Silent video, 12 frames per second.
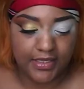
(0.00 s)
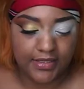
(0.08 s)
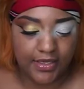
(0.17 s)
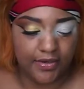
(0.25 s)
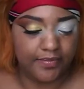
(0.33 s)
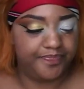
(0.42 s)

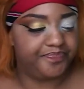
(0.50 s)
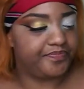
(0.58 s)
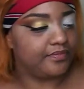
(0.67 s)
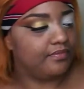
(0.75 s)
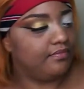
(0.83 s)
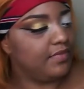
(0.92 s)
So
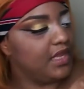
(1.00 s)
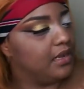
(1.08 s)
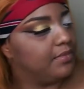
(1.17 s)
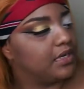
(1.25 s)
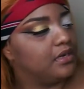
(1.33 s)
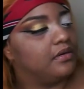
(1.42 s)

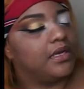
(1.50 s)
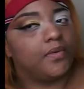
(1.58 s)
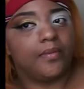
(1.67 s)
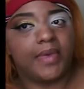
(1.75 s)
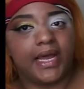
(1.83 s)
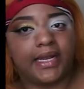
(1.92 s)
I'm gonna go in
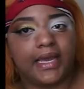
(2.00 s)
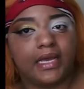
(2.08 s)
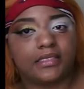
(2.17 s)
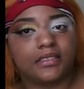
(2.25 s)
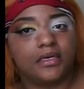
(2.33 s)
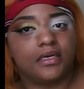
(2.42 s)
with
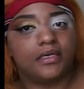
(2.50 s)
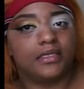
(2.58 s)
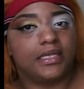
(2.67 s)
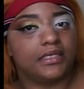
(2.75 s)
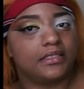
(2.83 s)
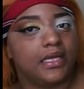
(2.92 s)
Madagascar,
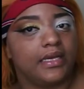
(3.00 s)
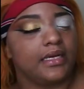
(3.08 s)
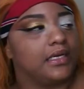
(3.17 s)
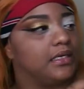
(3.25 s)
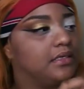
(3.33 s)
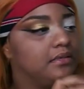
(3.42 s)
and that's like
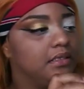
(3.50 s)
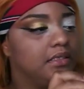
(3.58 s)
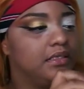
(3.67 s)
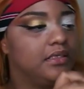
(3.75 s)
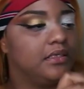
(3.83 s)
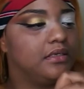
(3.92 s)
a
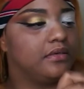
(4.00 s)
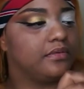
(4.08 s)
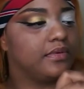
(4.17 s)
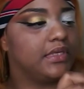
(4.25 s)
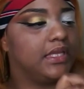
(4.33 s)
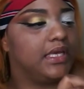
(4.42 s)

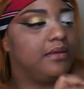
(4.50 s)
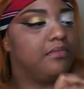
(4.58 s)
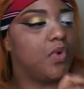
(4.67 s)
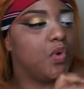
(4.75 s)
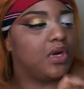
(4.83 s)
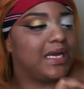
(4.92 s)
really
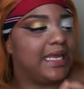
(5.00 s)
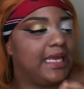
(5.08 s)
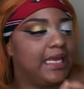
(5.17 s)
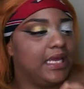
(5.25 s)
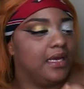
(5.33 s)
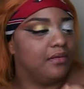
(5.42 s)

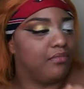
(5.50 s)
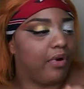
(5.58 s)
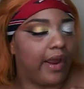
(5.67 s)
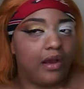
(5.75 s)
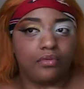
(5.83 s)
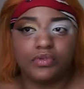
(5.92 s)
mocha-y
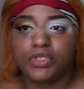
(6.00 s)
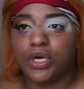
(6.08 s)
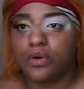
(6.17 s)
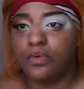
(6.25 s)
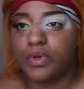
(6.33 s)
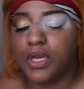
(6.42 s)
brown
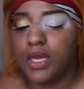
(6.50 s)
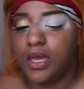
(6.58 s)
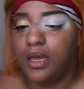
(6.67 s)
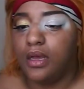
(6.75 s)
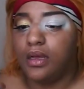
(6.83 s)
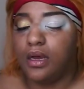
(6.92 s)
tone,
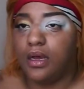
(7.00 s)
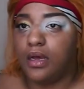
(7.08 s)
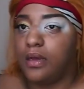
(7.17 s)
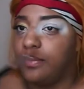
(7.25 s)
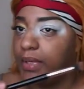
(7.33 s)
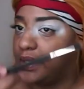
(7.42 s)

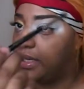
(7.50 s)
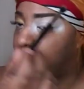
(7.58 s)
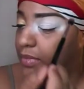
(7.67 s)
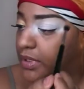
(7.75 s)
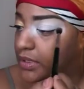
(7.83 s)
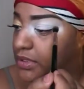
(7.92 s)
and then I'm
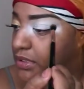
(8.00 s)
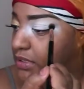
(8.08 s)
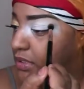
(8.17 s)
gonna just